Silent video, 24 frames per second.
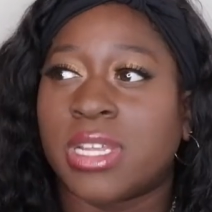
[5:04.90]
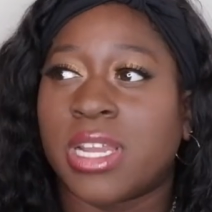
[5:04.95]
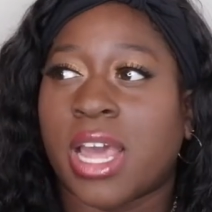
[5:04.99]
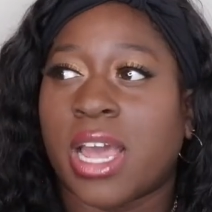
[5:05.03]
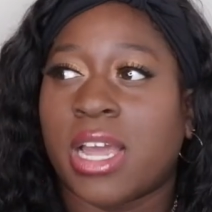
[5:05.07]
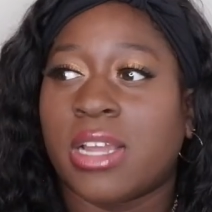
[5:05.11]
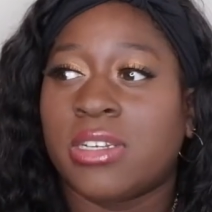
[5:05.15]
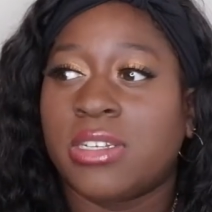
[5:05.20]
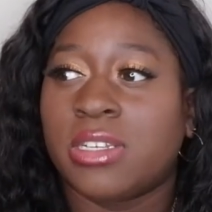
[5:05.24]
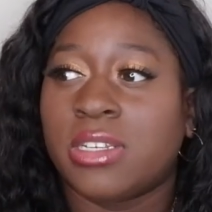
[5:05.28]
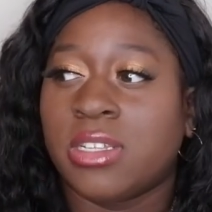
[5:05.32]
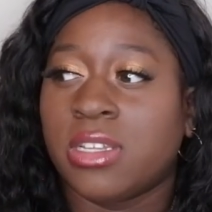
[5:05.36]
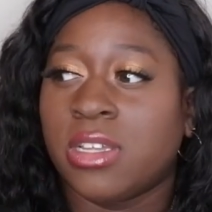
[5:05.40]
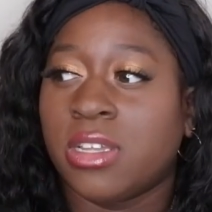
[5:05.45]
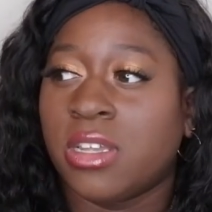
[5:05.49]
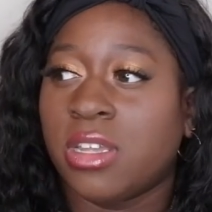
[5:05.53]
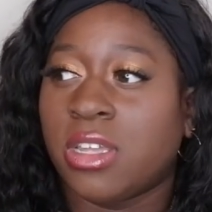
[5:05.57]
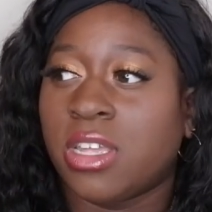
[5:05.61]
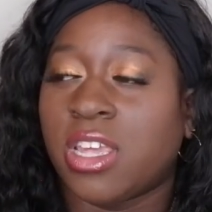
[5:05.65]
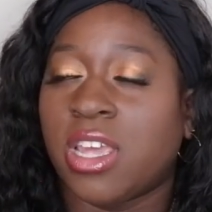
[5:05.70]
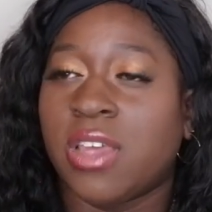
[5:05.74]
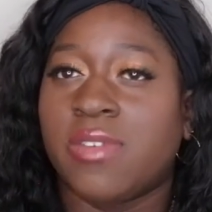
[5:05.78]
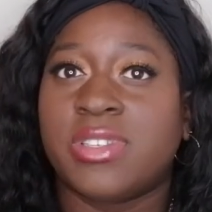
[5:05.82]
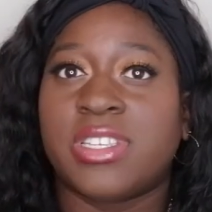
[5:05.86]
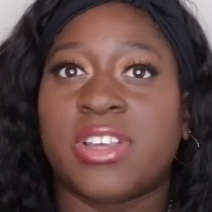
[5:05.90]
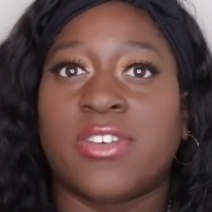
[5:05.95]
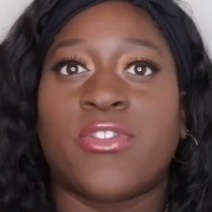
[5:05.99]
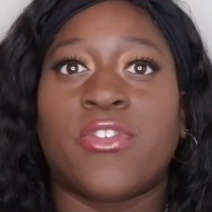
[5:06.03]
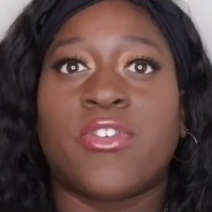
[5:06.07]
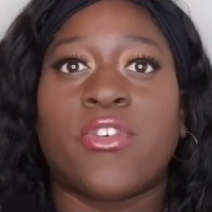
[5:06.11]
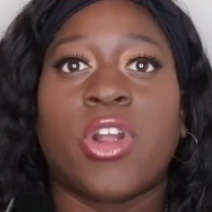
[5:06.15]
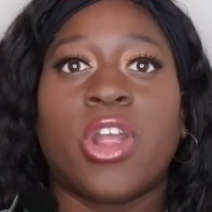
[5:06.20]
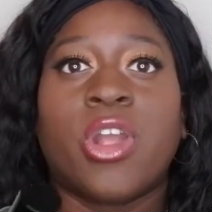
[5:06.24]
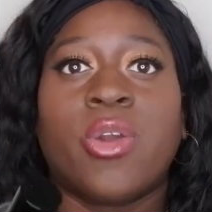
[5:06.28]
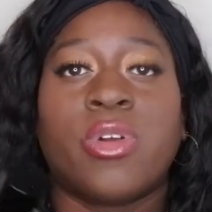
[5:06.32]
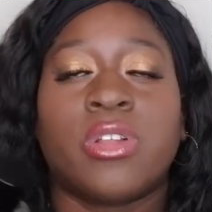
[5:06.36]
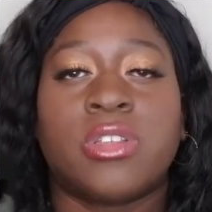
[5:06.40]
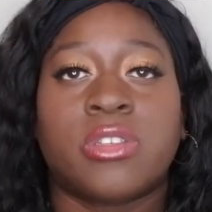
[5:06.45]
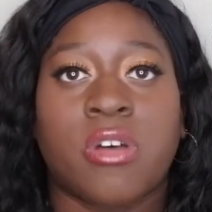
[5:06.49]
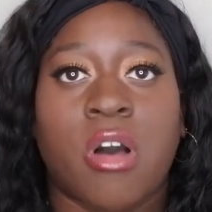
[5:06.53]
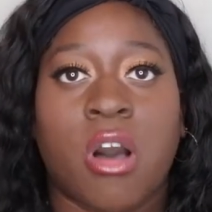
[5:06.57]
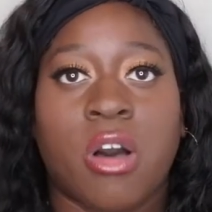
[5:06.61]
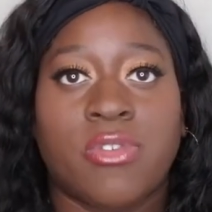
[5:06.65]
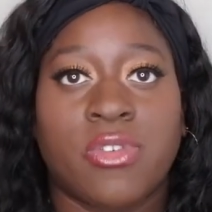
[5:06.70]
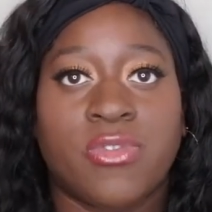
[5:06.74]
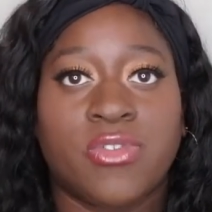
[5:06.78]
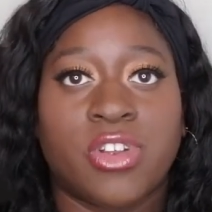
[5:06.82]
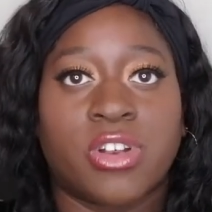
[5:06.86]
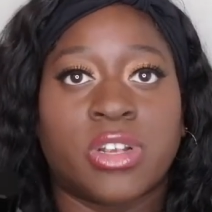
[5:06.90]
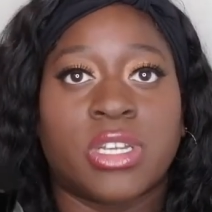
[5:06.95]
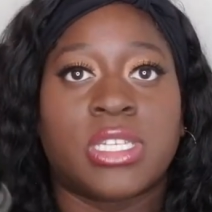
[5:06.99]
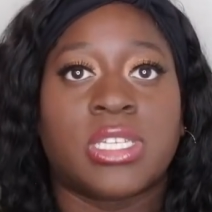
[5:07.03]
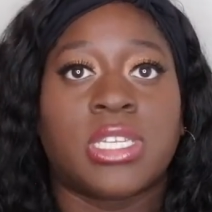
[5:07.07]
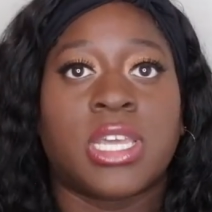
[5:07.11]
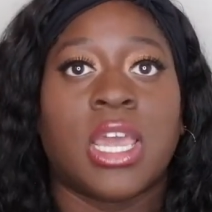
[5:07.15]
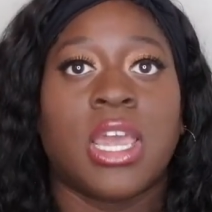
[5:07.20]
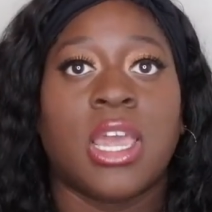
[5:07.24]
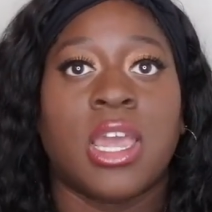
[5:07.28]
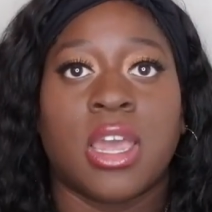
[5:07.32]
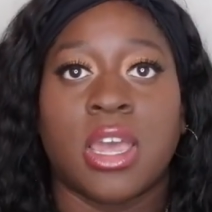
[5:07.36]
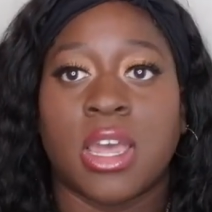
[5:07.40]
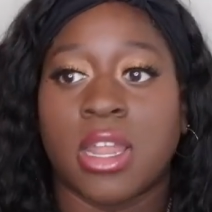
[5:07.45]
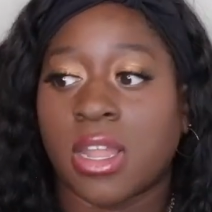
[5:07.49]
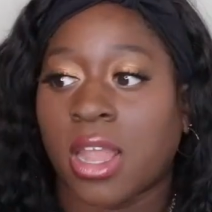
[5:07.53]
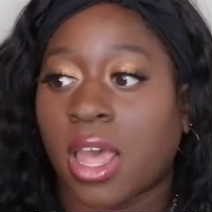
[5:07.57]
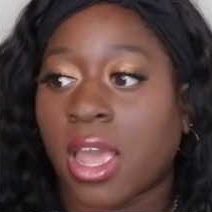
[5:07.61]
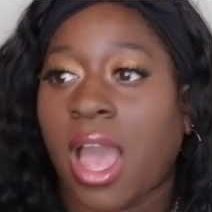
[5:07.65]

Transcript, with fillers: It actually gives a fragrance off of your skin.